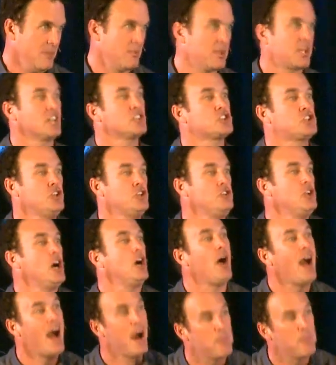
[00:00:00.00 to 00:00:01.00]
because you
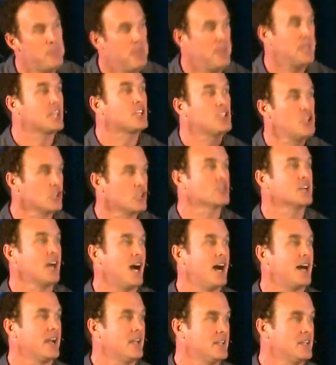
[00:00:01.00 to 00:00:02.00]
know how big your
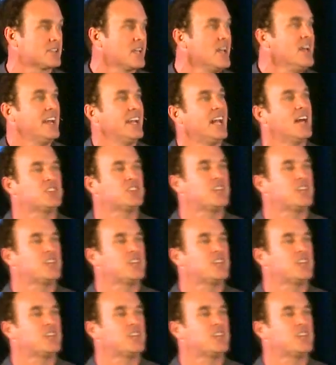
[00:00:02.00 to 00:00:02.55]
God is. And I